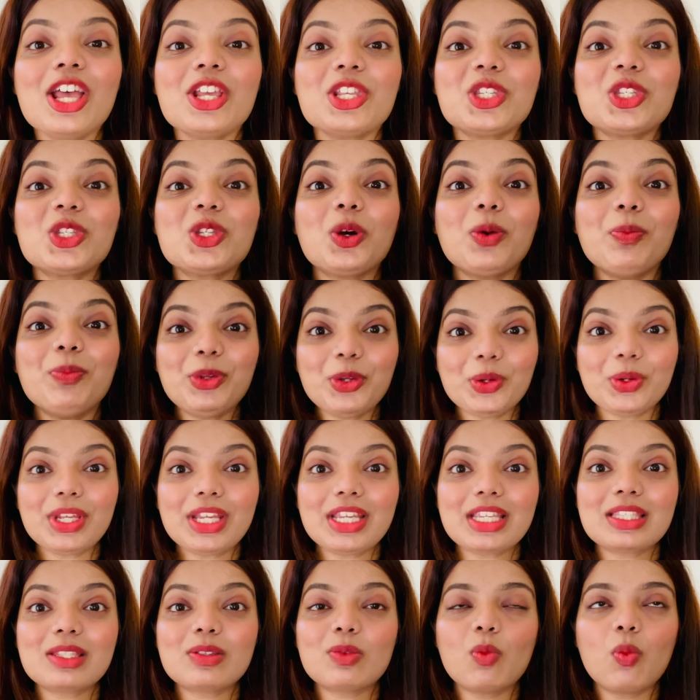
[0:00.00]
So
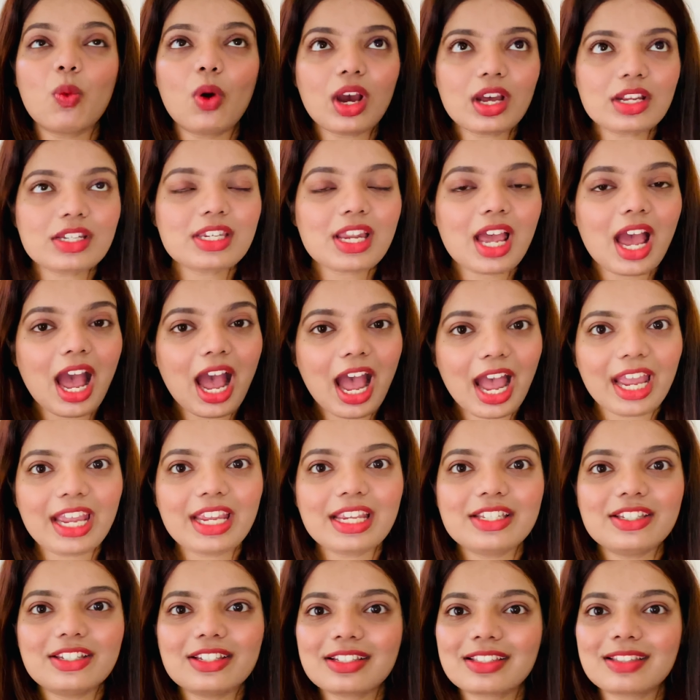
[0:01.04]
beauties, what
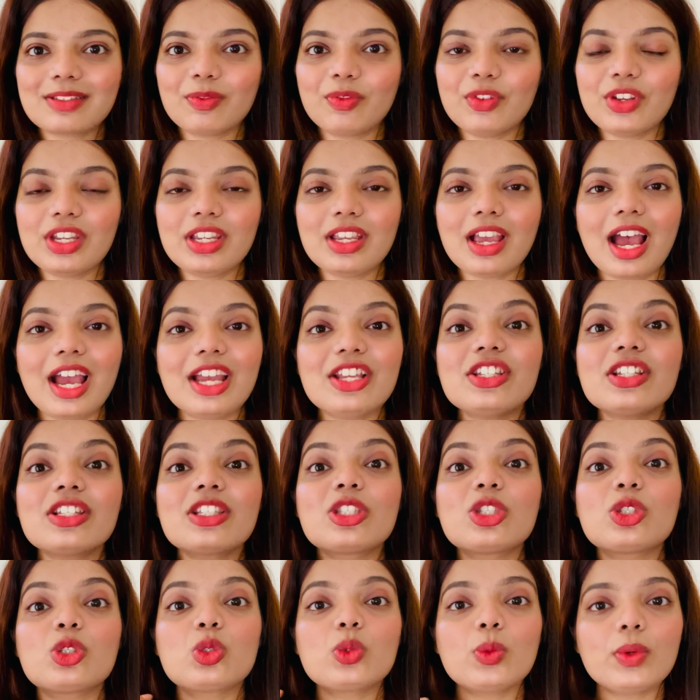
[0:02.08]
I just we I
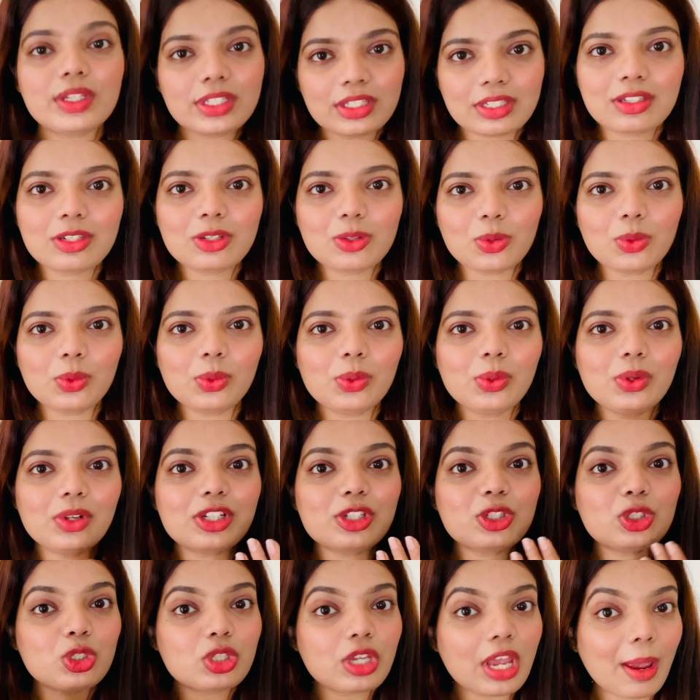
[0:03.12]
just switched to
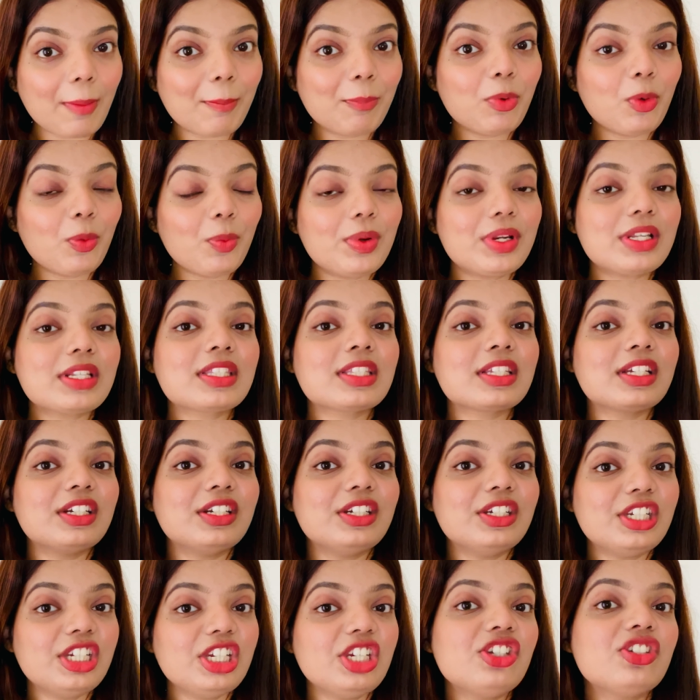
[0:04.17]
shampoo plus
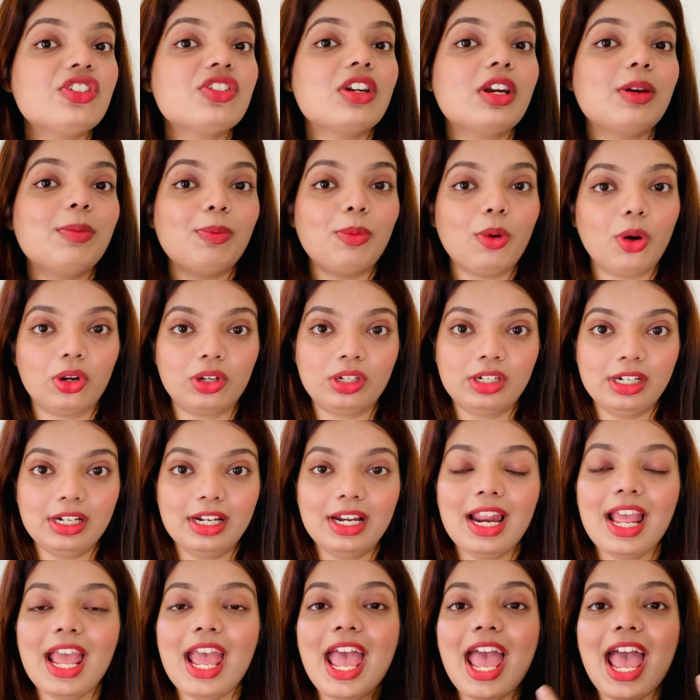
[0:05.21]
conditioner bottle
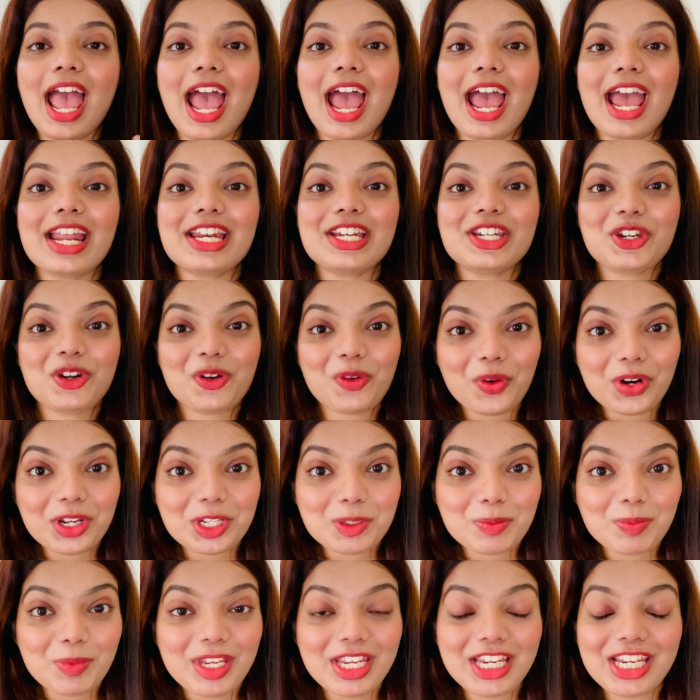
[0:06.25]
and
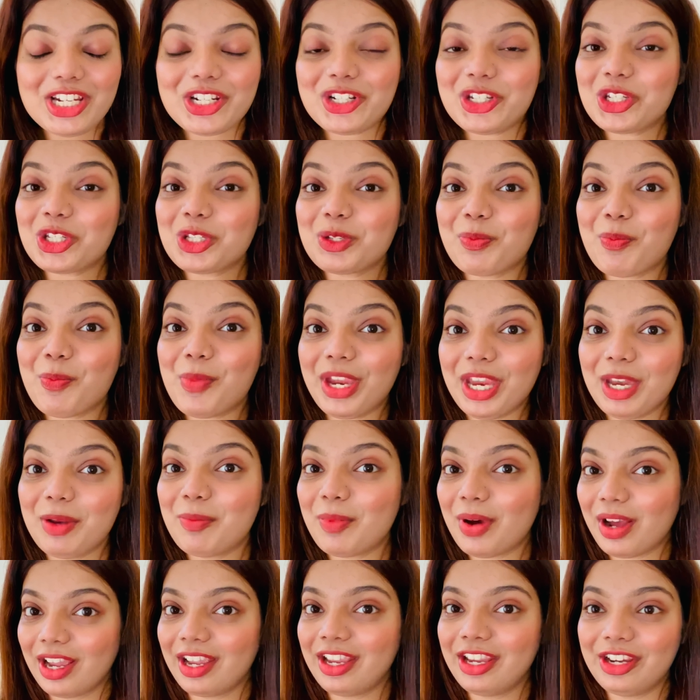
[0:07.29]
trust me, it just made
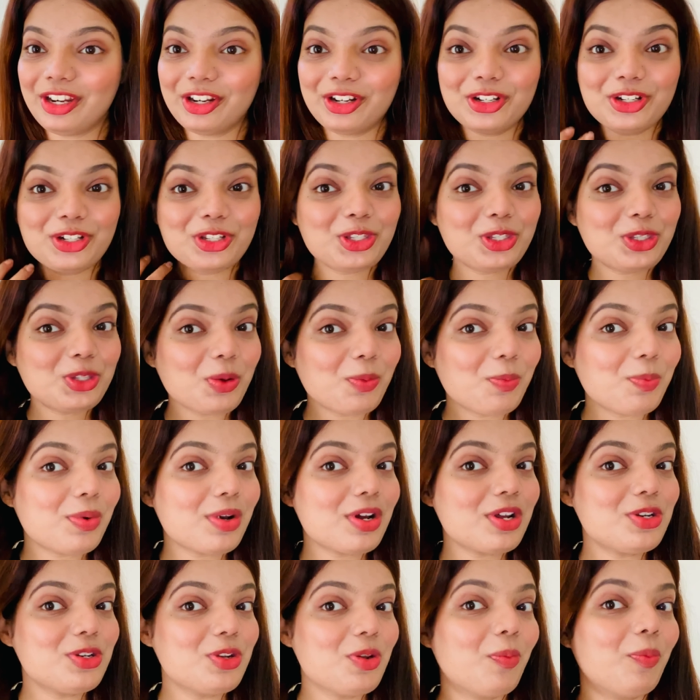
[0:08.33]
my hair
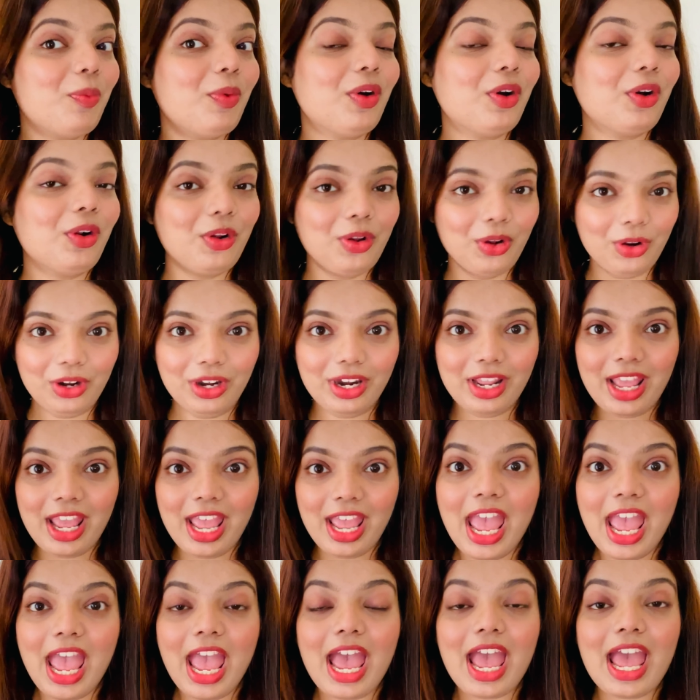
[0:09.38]
super duper good
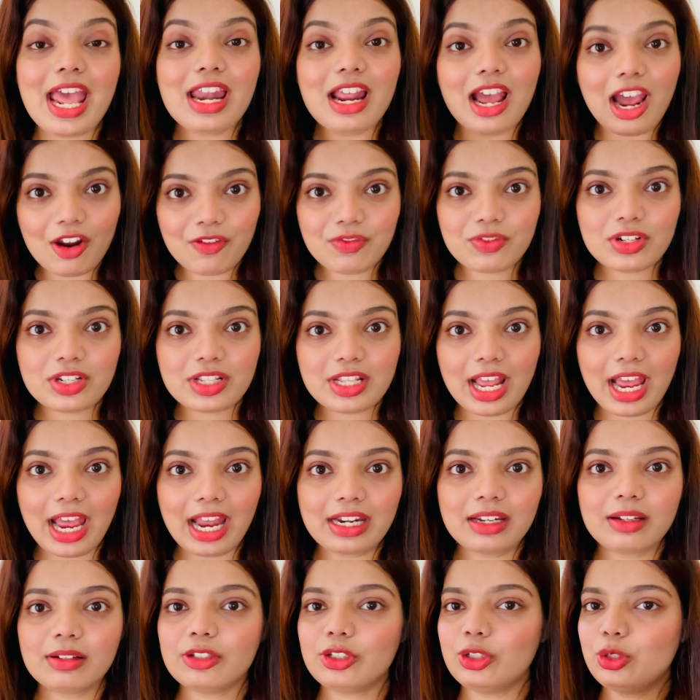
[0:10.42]
and after
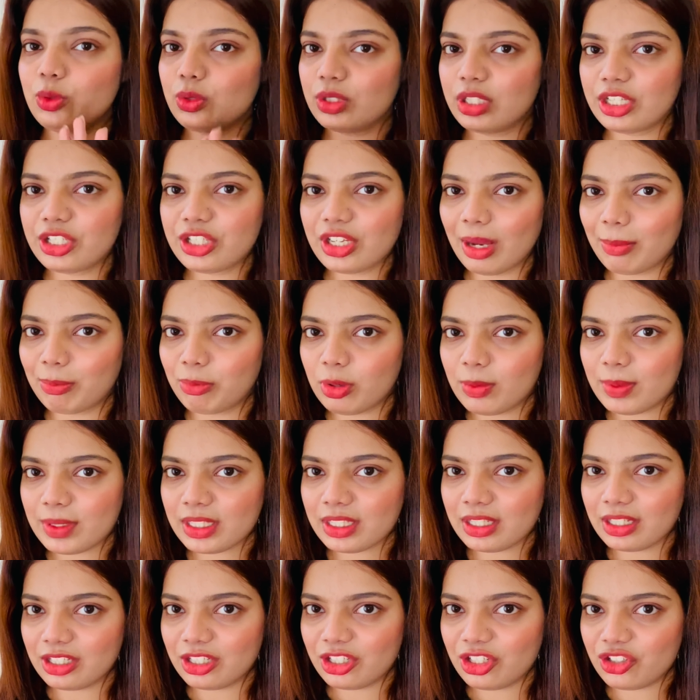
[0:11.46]
that using shampoo plus
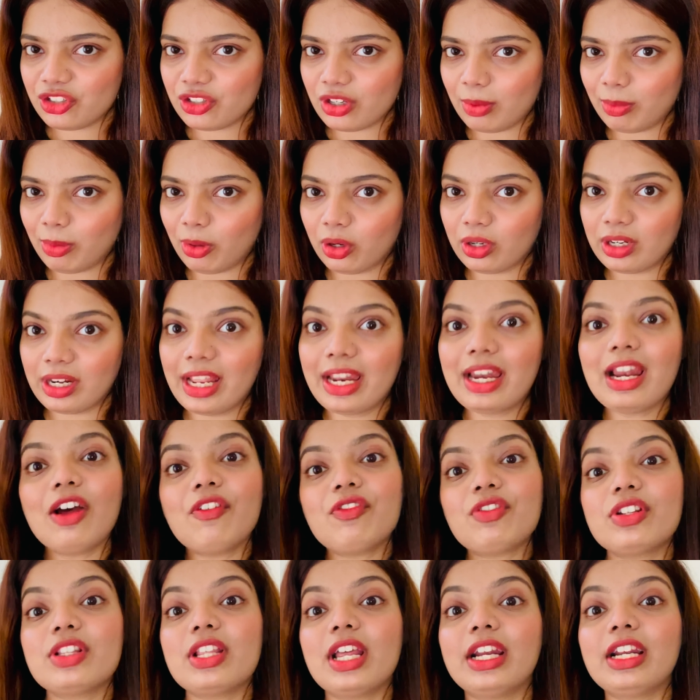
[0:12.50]
conditioner bottle and
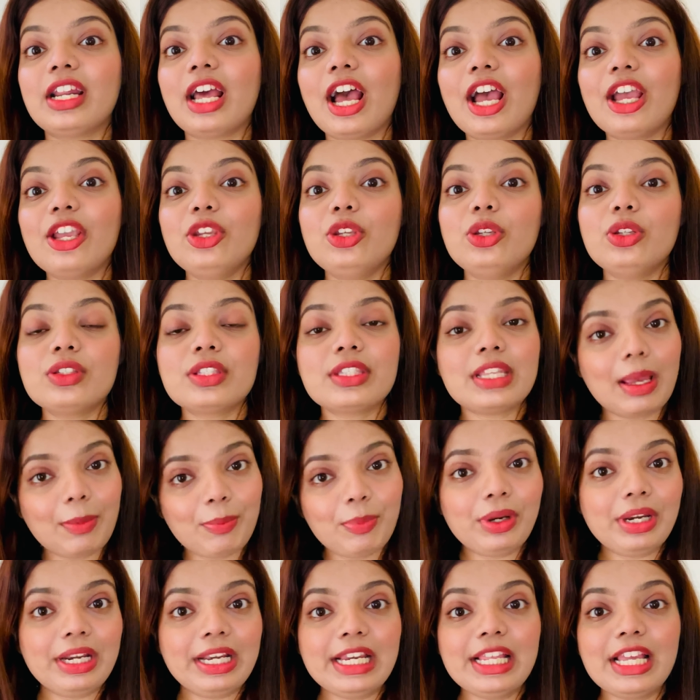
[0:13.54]
after that I
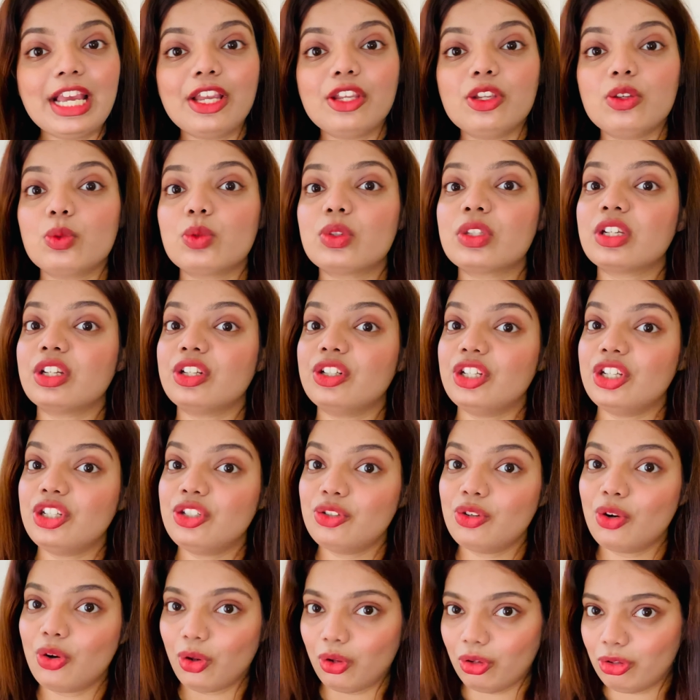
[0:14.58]
separately I use
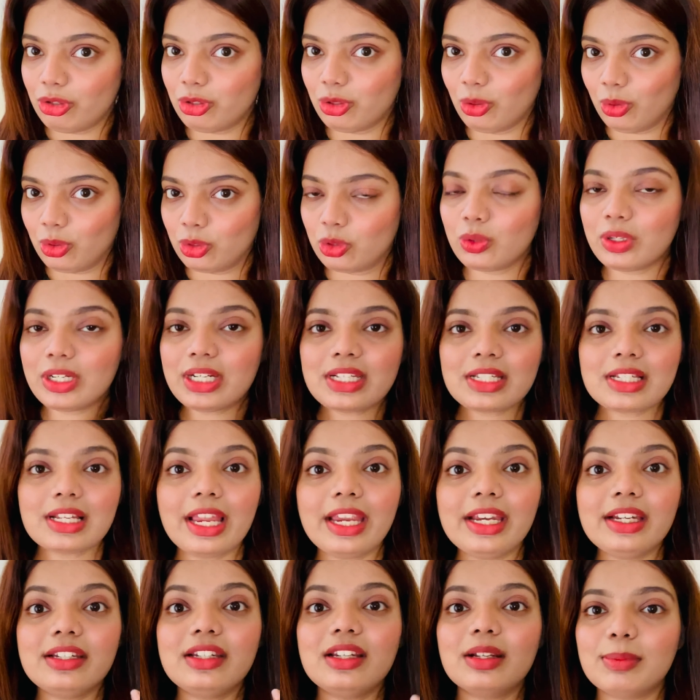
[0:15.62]
conditioner also so it's
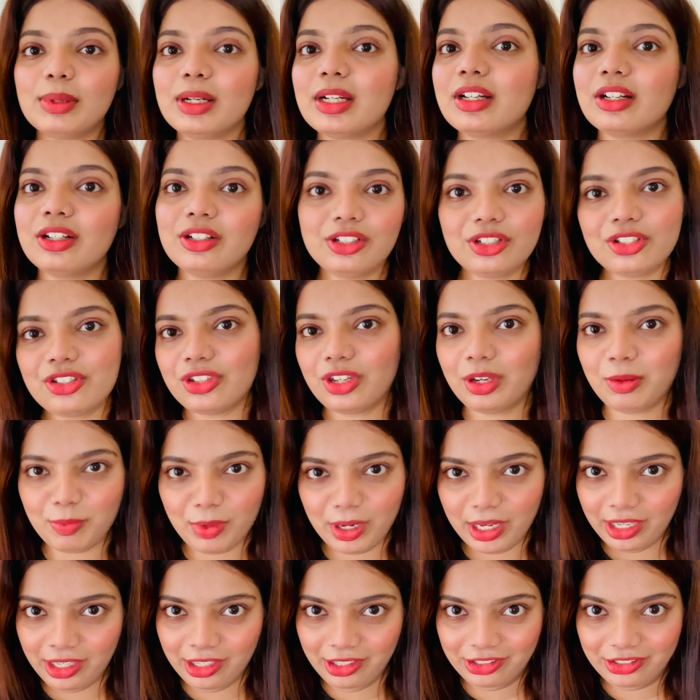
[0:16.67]
like double conditioning
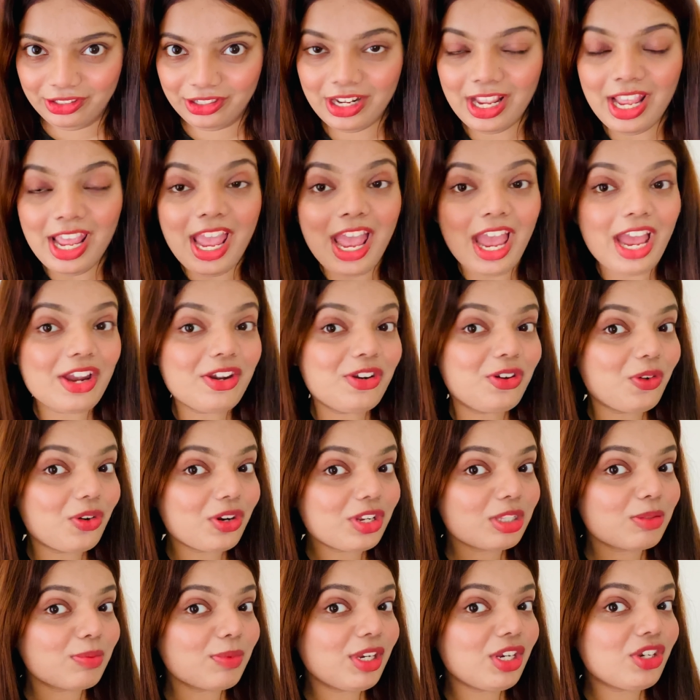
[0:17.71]
my hair and
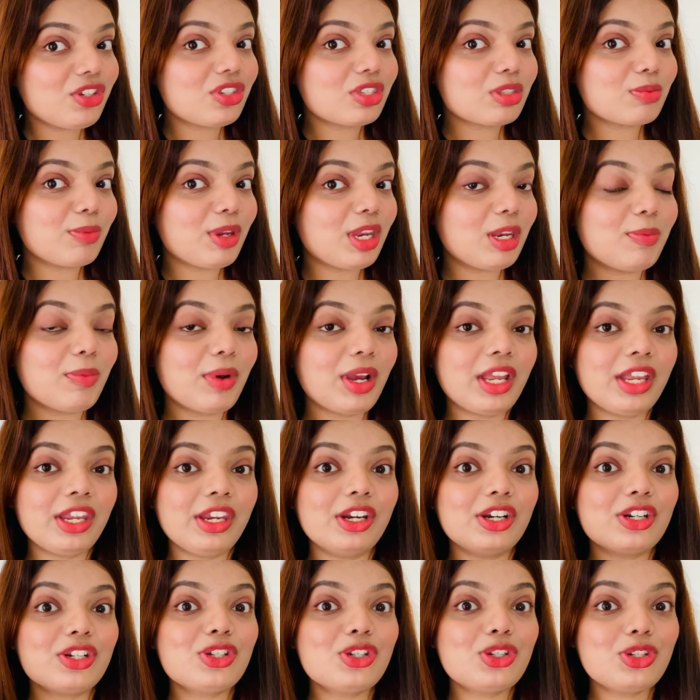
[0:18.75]
trust me it just made my
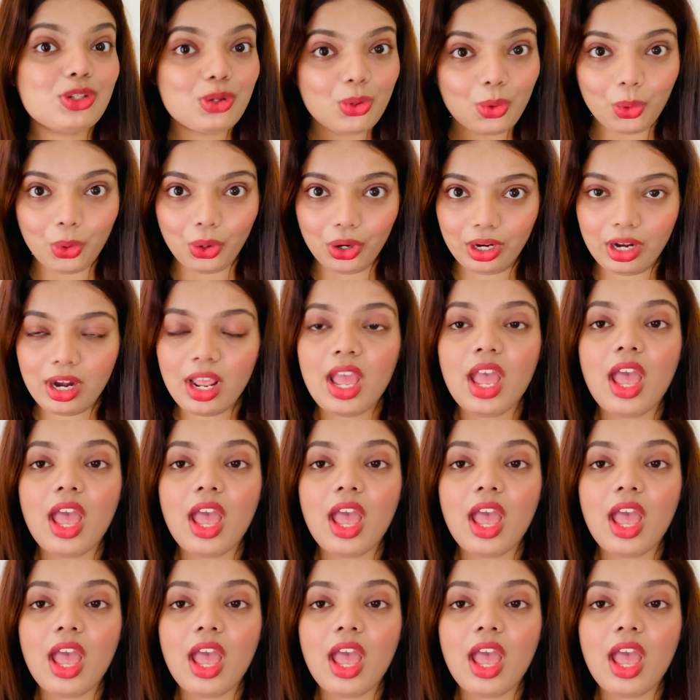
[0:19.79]
hair too good